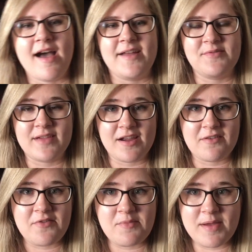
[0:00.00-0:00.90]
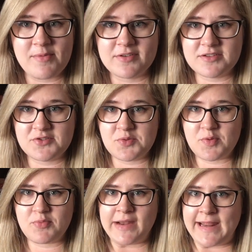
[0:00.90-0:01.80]
I don't care if all my books are
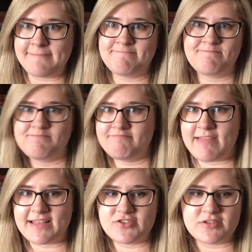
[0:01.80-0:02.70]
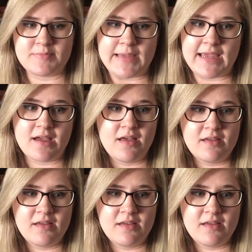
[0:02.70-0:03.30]
super pretty. That's just me.